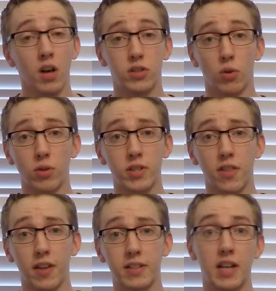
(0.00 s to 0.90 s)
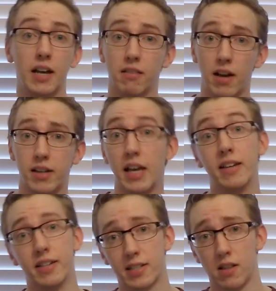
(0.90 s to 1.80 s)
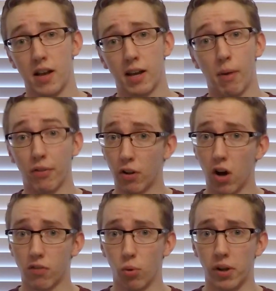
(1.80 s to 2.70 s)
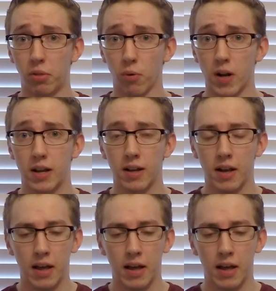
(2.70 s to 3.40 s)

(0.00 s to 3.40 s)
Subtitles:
So those are the things I like and dislike about the Glock 43.